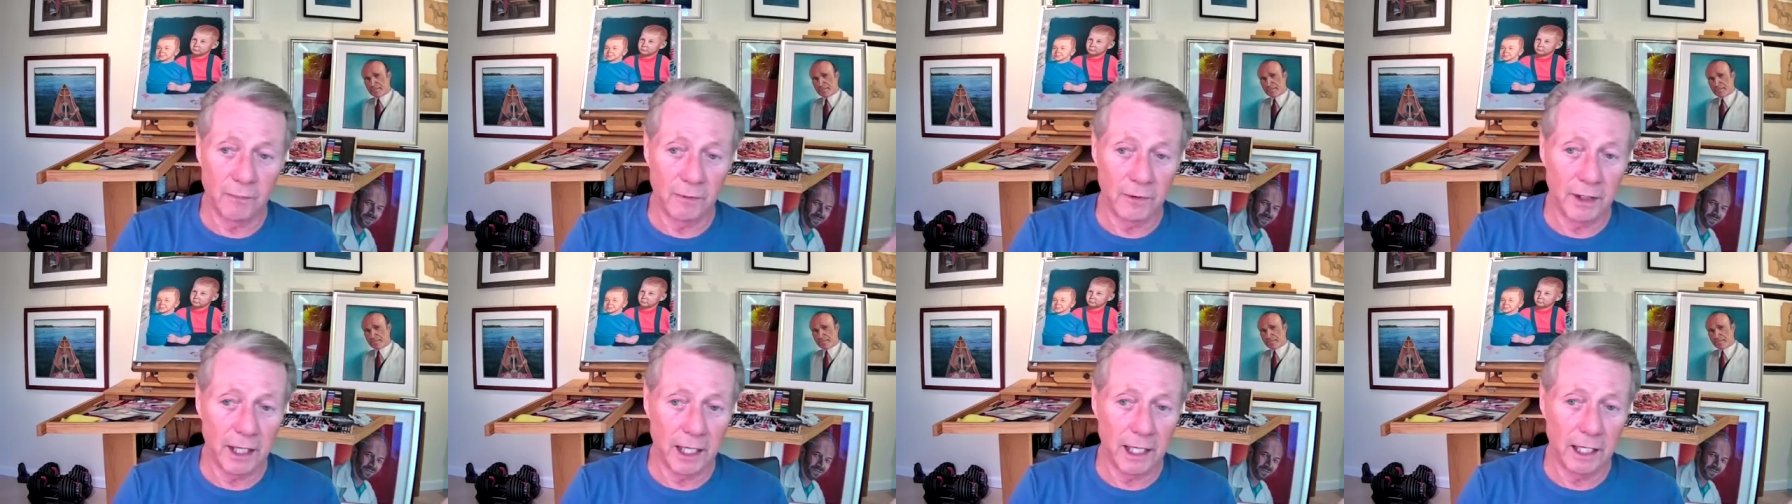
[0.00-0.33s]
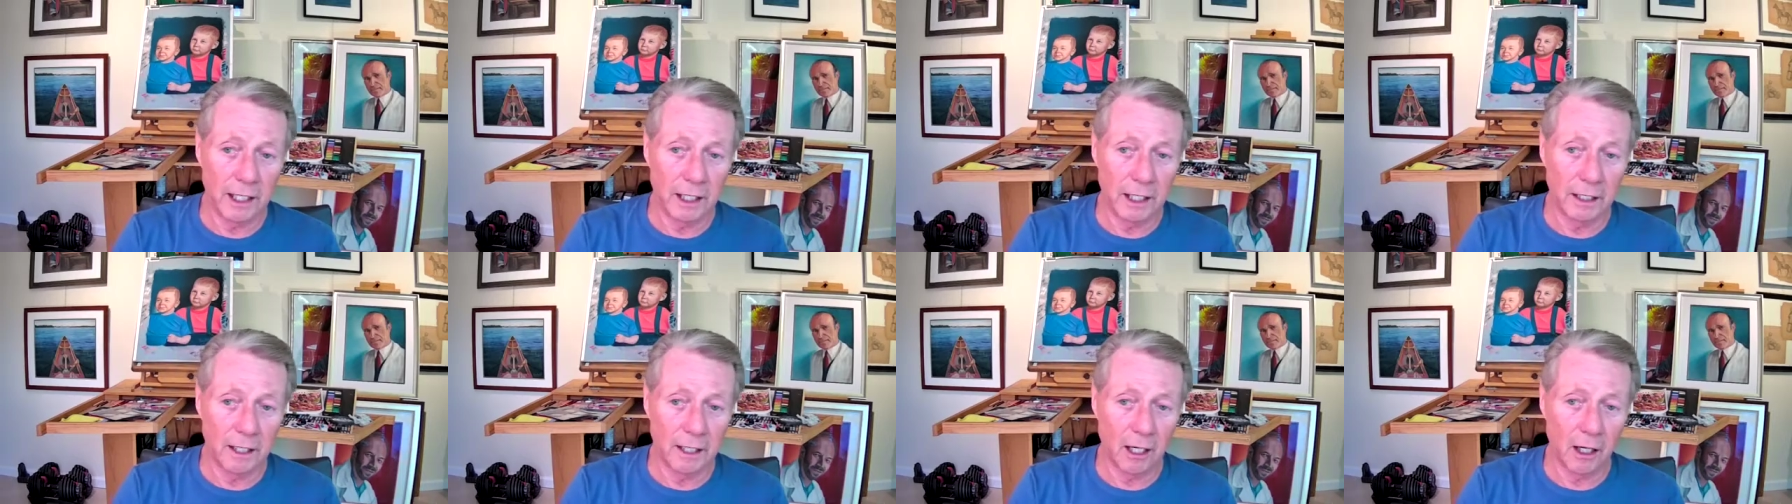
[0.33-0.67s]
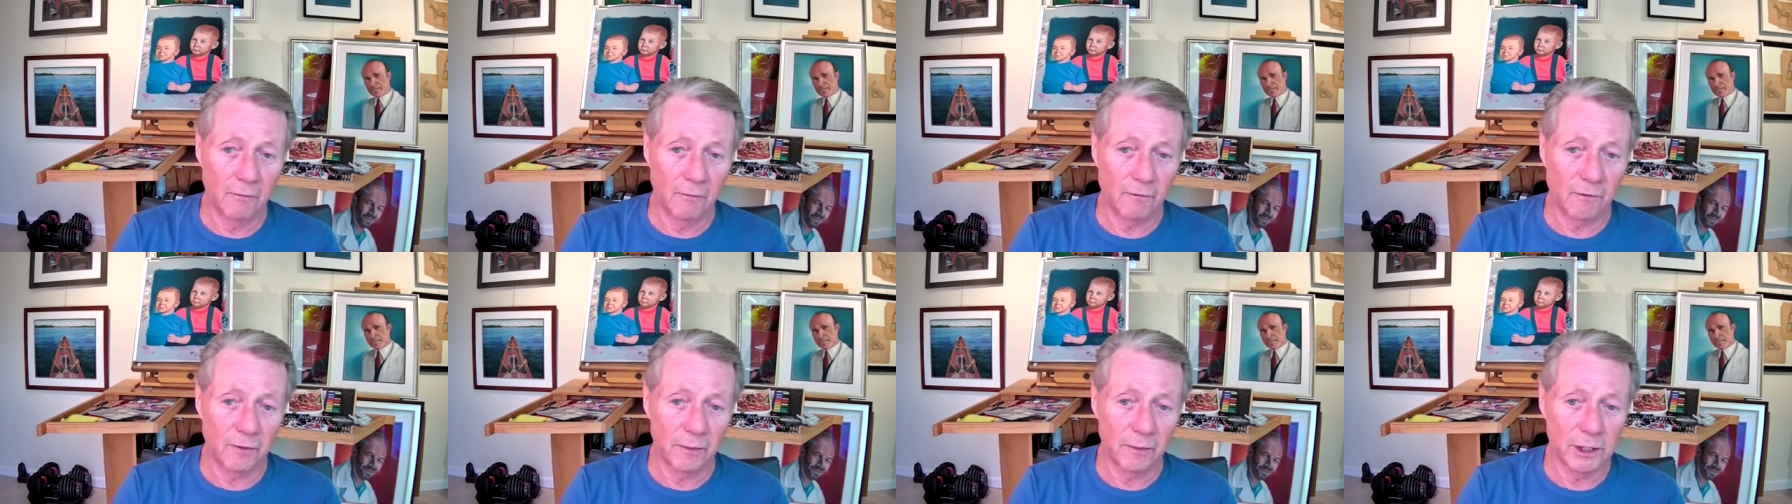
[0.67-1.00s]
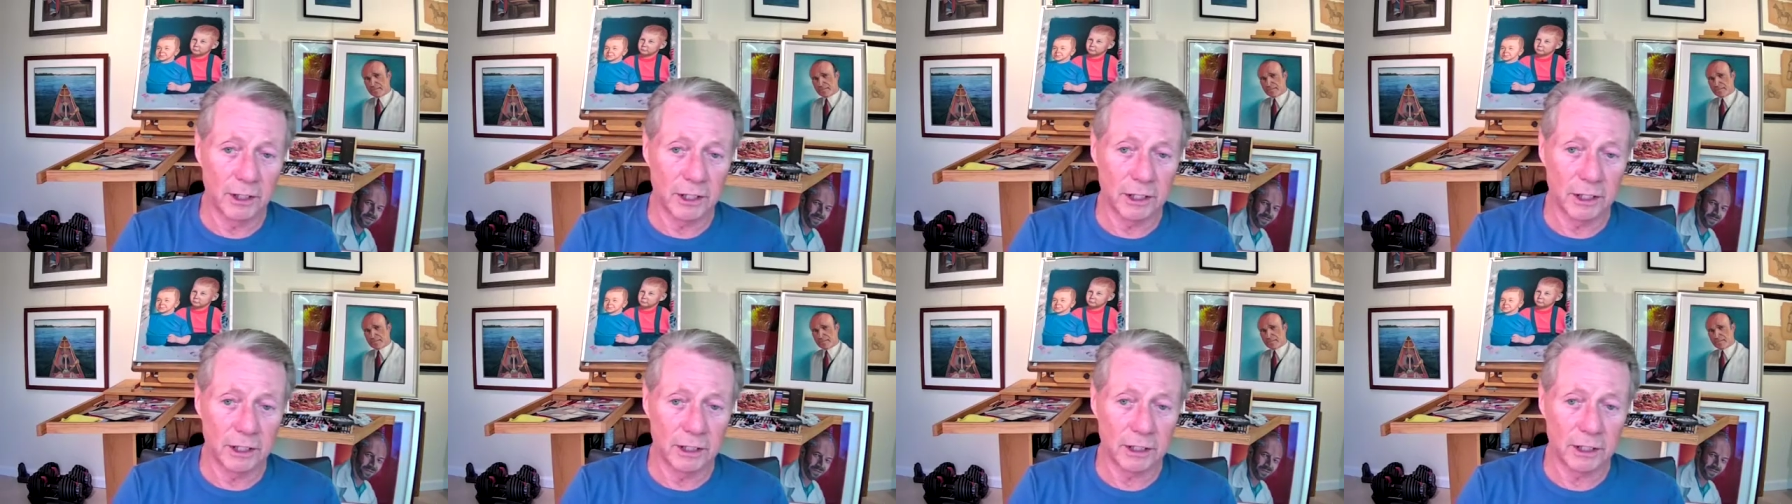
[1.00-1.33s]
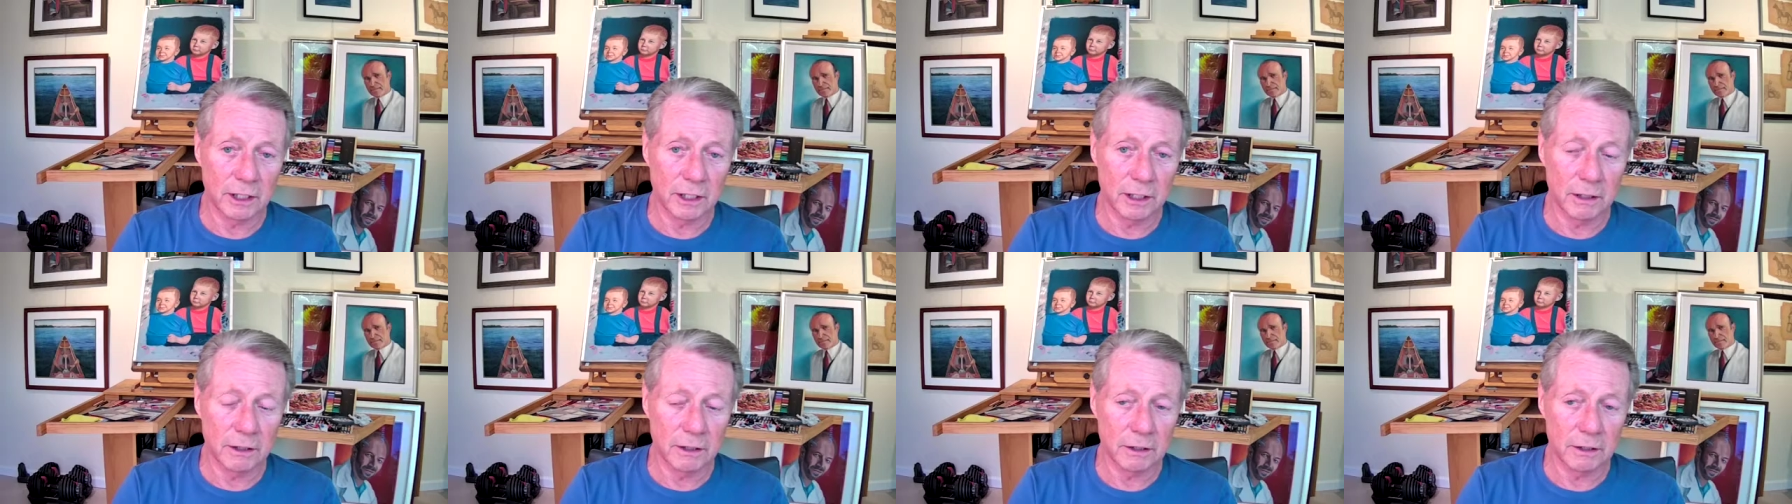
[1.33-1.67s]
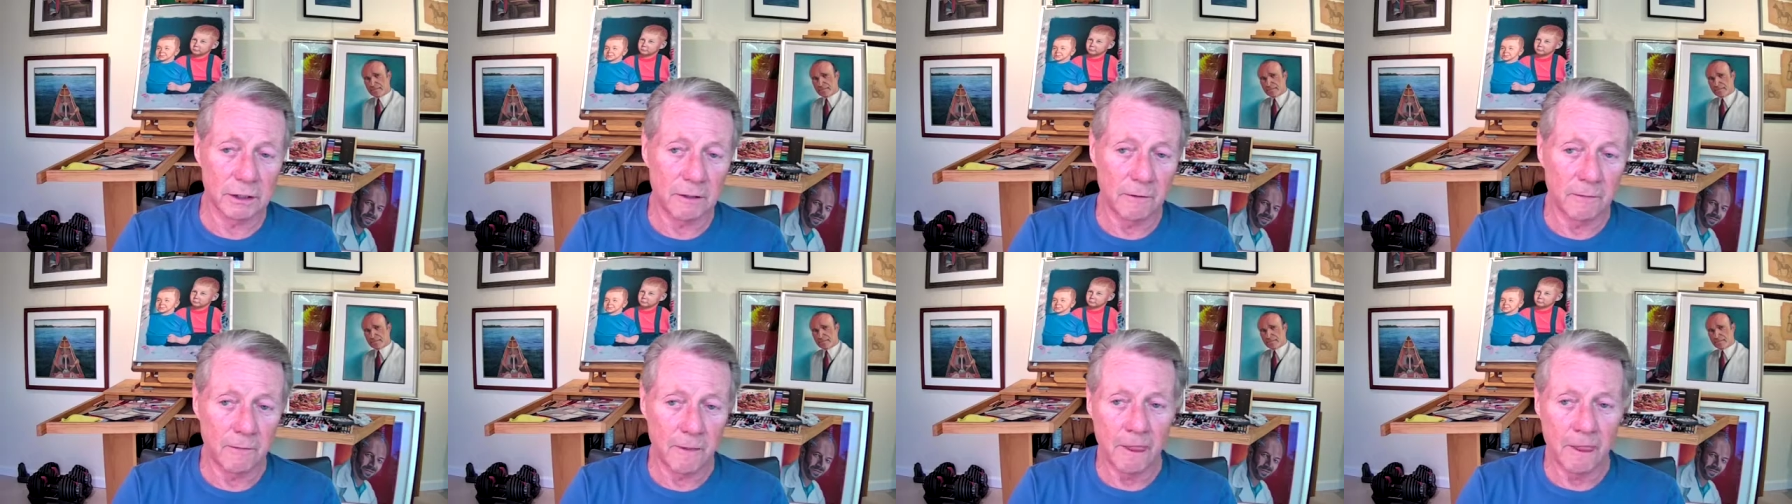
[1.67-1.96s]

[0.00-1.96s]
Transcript: They needed help from the T cells,